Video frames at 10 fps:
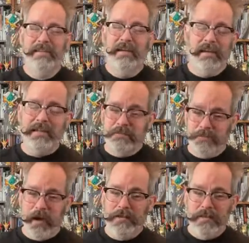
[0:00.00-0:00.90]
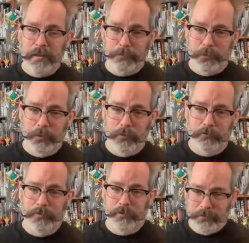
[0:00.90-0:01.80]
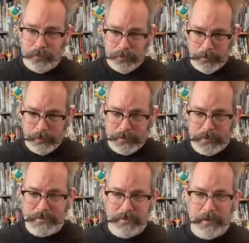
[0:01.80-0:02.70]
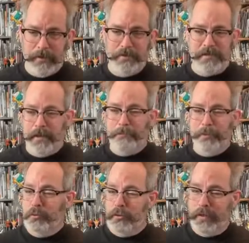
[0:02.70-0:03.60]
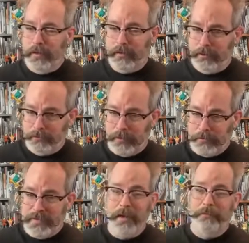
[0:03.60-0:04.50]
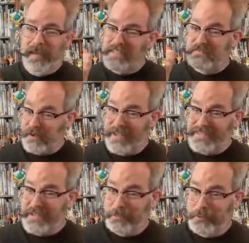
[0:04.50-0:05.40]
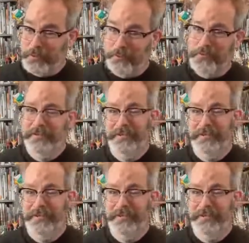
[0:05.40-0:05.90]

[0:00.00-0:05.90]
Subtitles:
It's Fonzie approved. So it's not a bootleg thumbs up. That's Fonzie approved.